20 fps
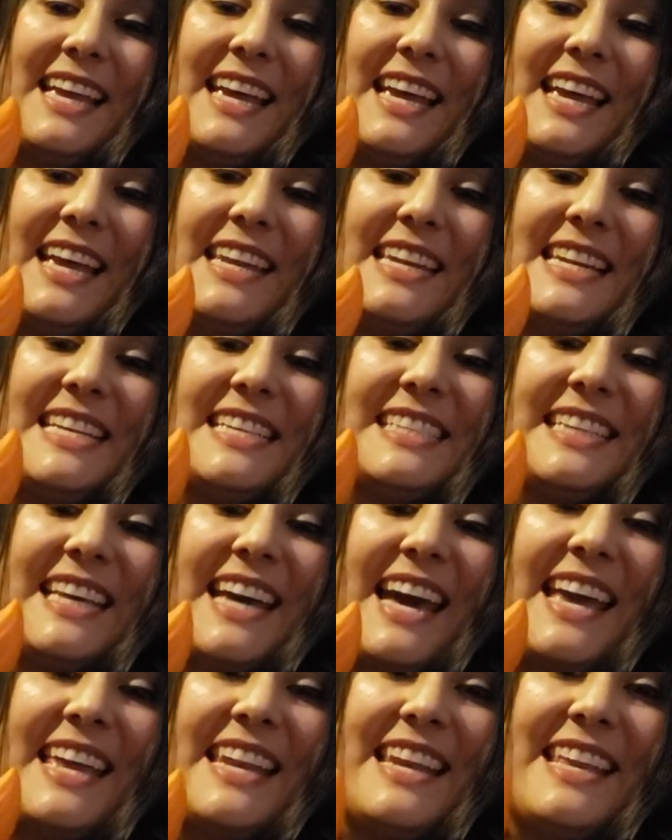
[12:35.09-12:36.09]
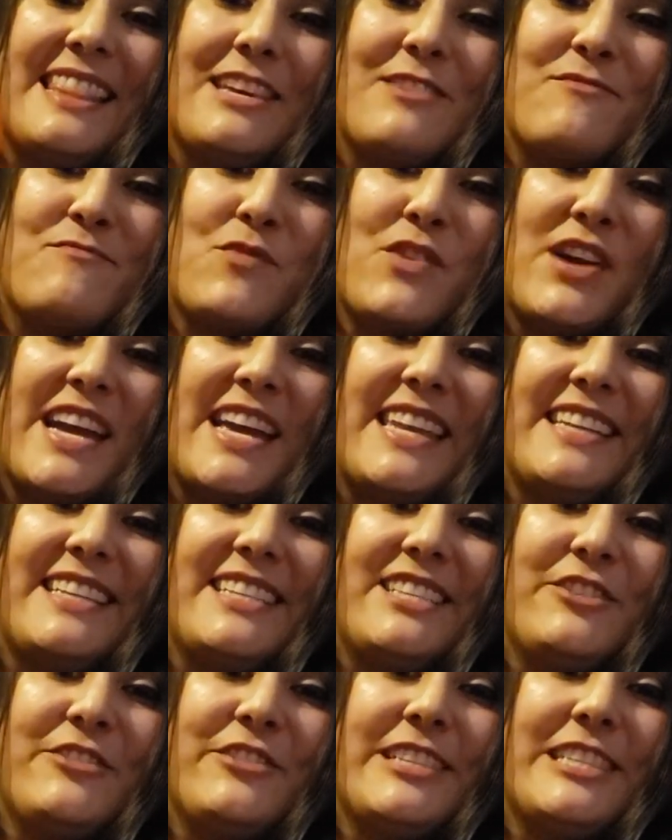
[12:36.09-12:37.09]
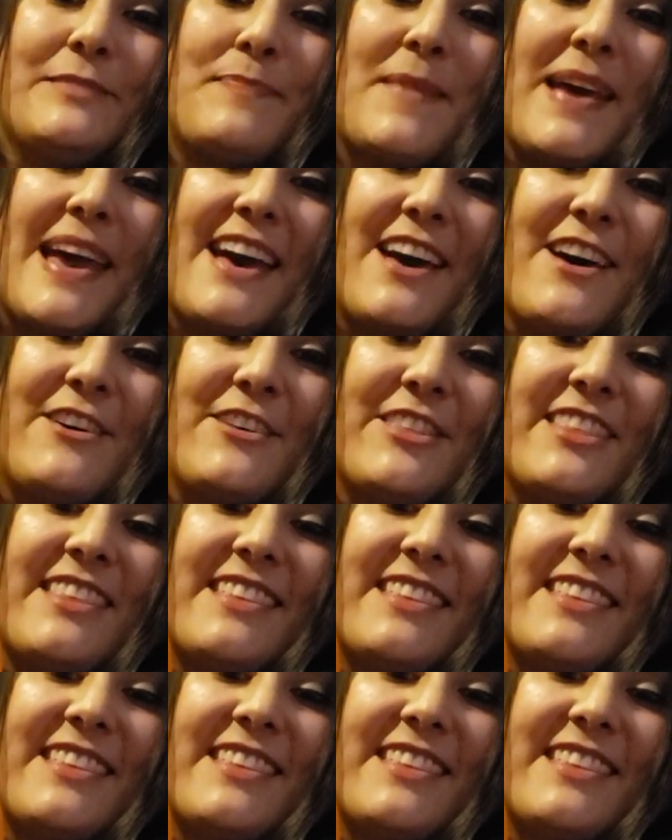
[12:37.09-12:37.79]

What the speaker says: And he's guiding them right into his mouth.